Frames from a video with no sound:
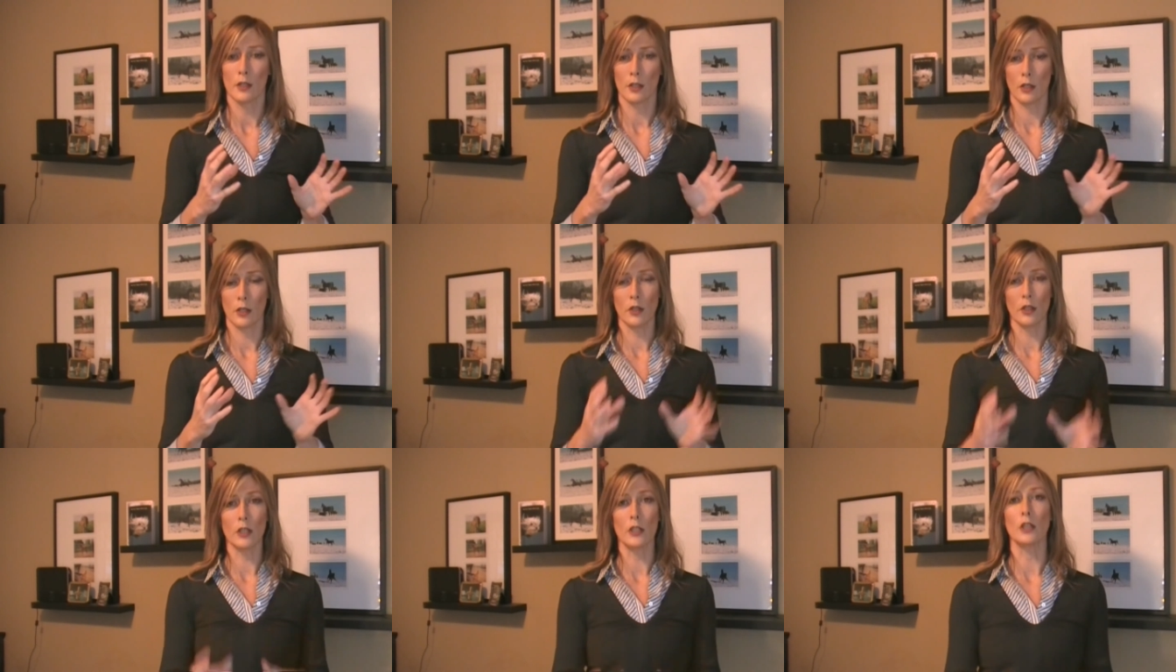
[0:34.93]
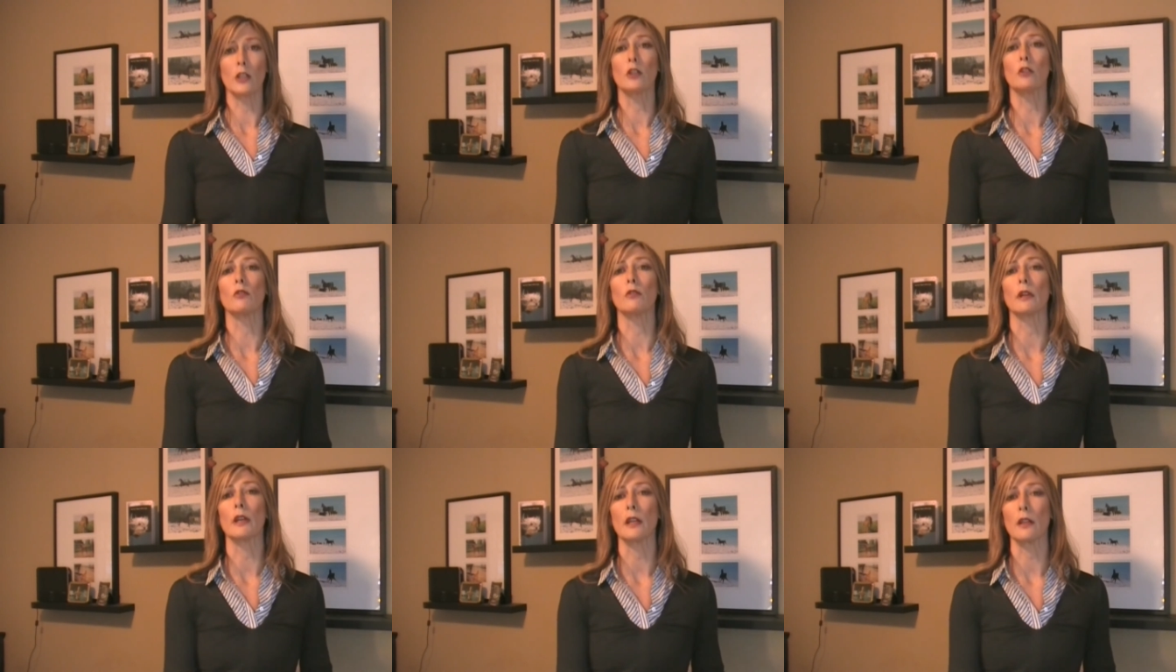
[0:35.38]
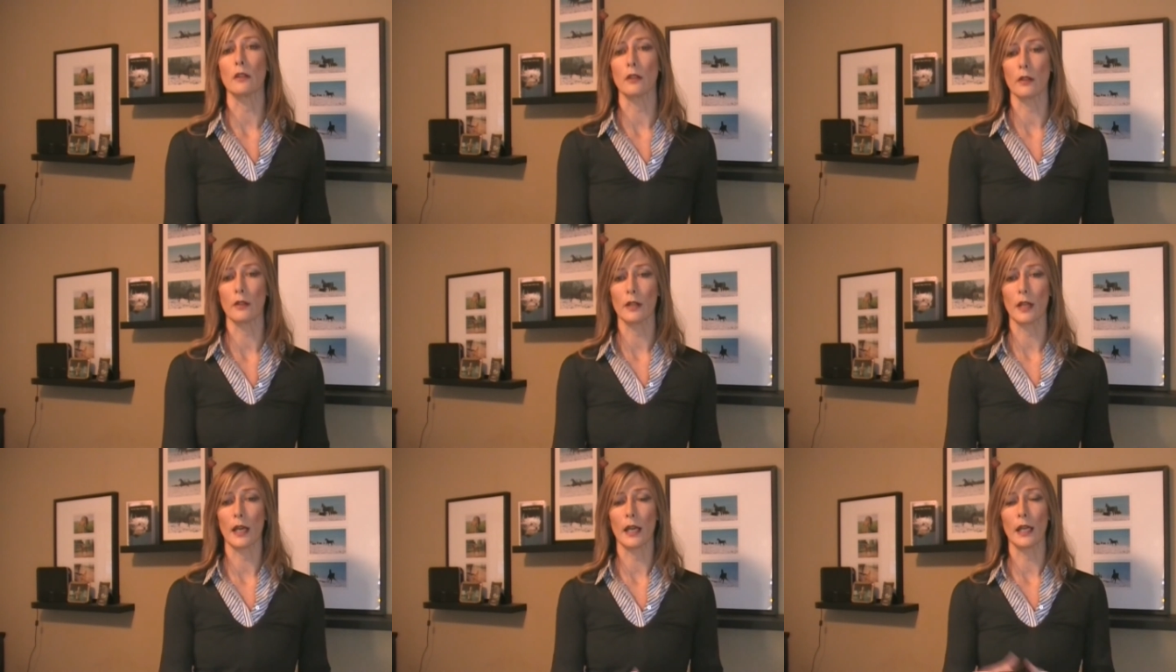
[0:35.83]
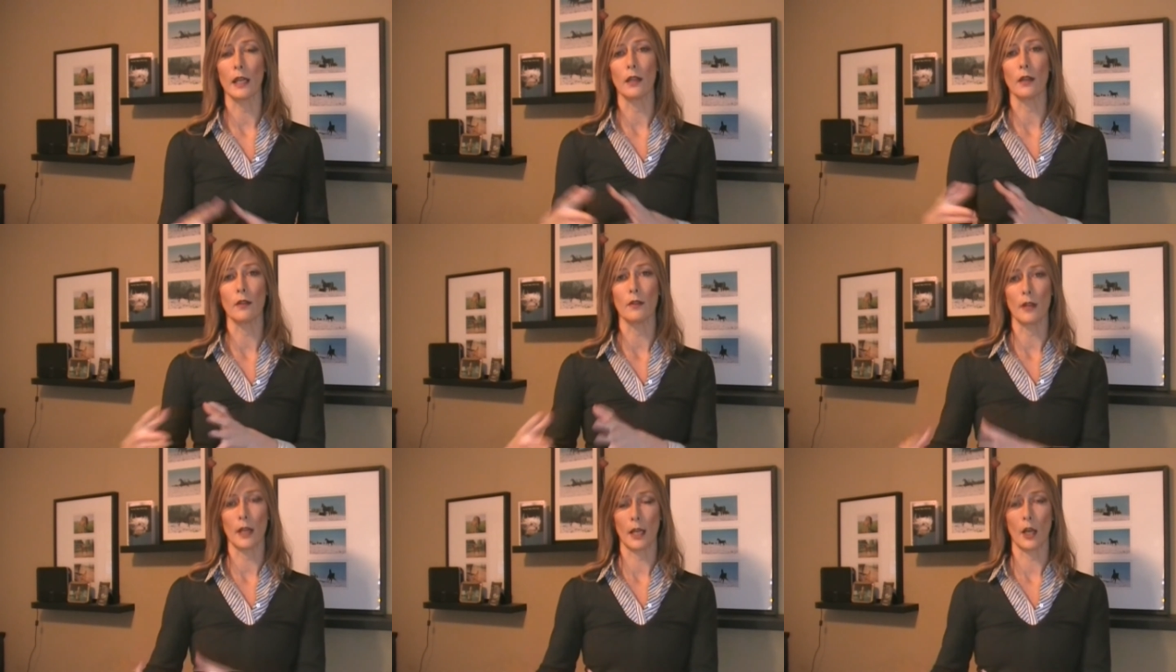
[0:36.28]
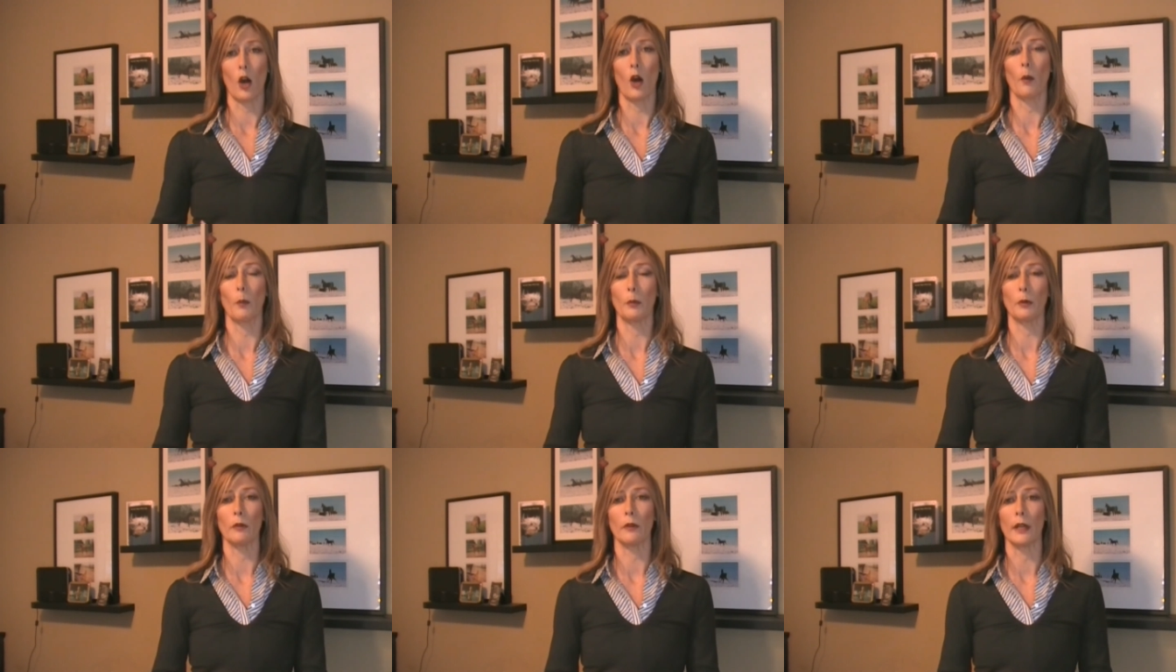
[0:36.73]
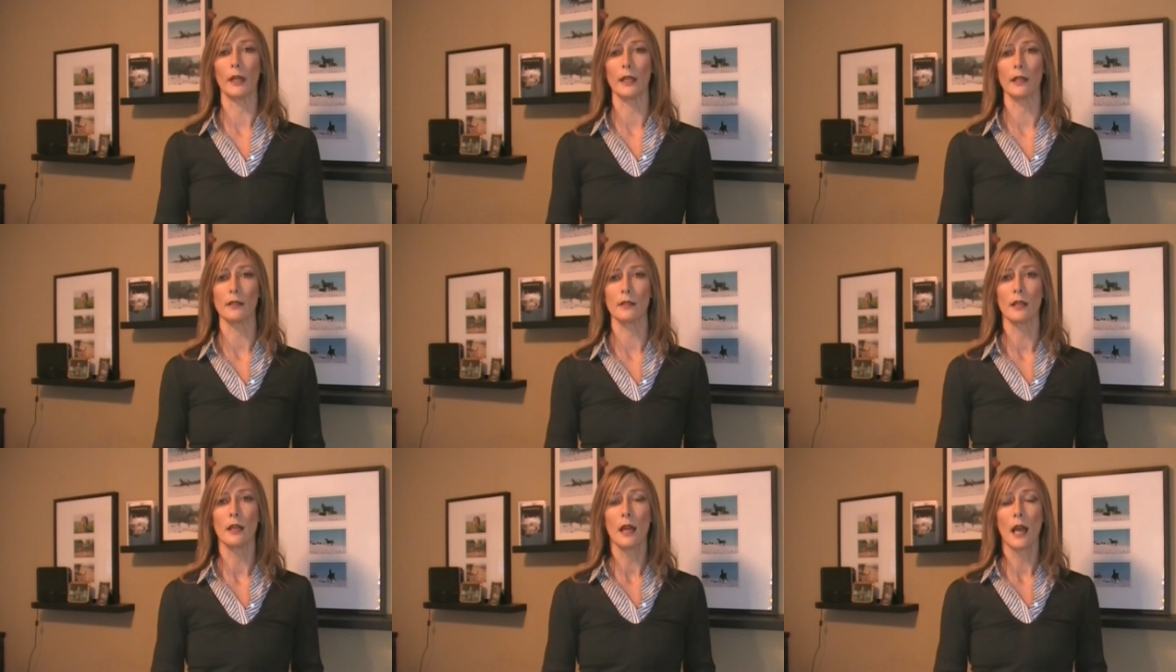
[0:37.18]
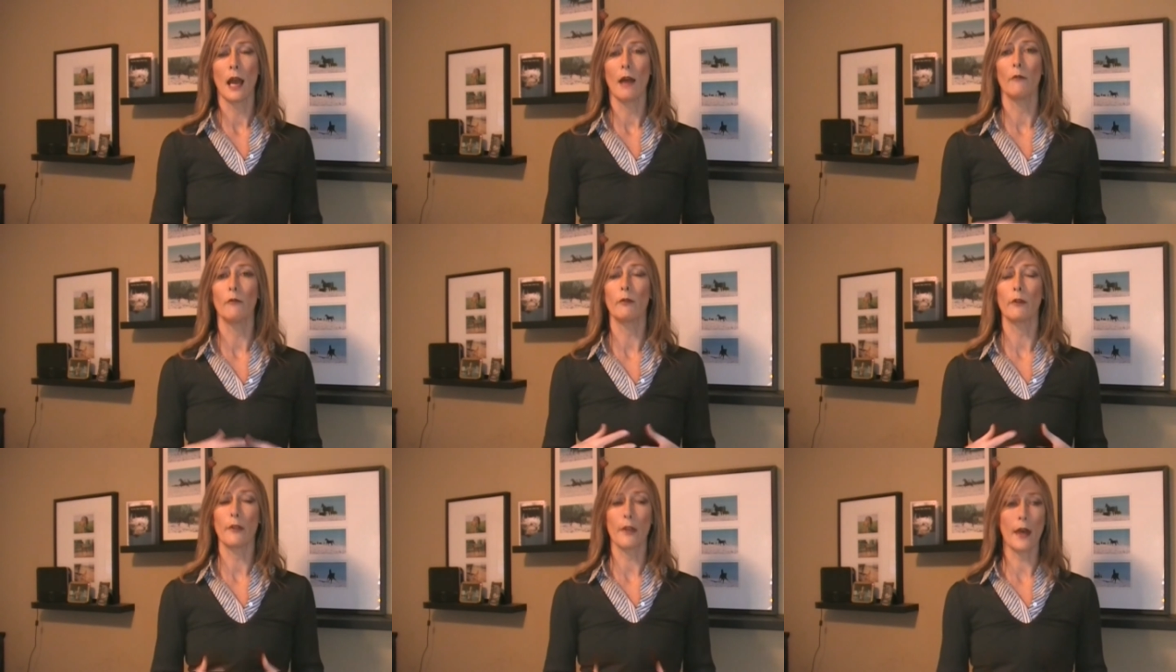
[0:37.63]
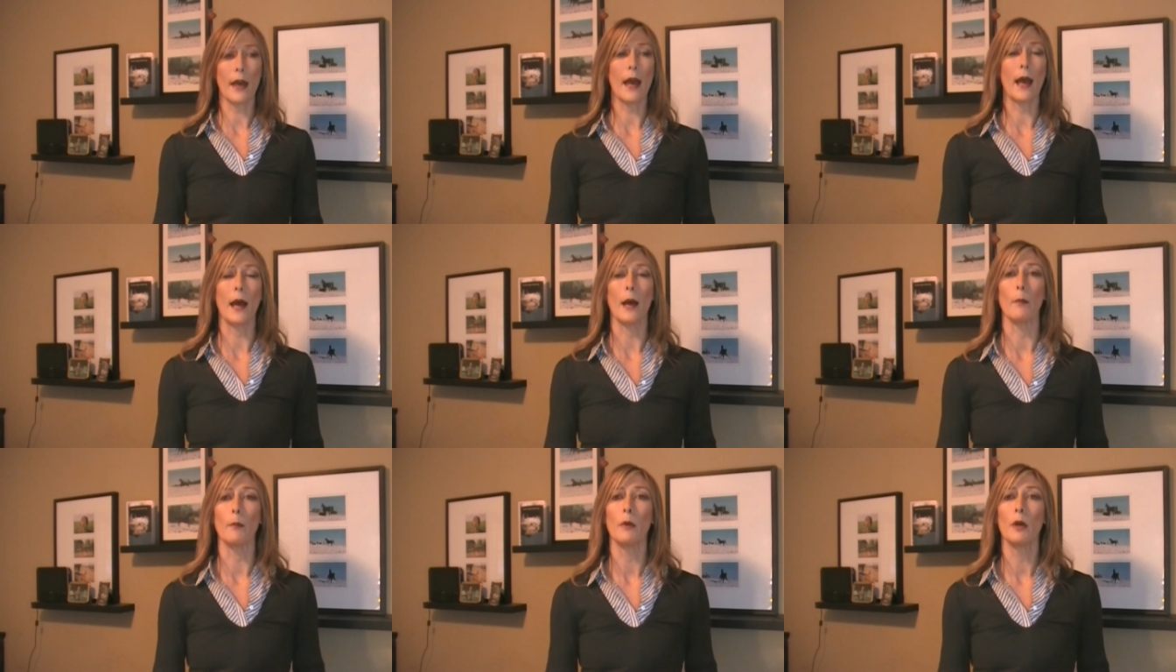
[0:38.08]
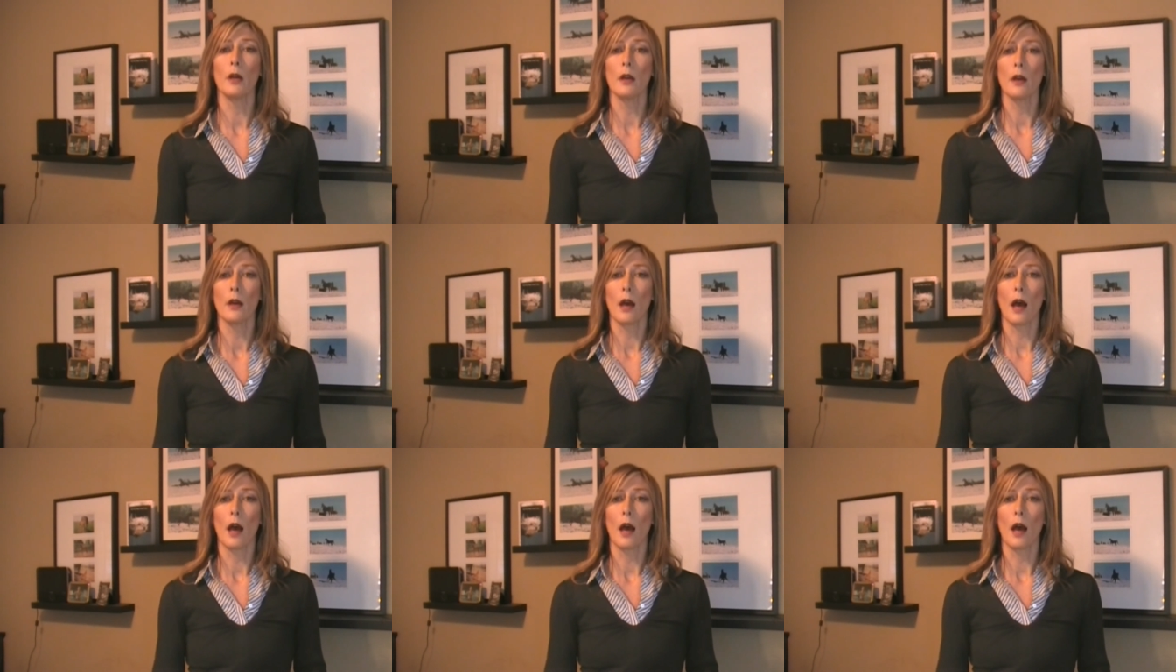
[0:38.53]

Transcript: to the degree that they operate. And for them,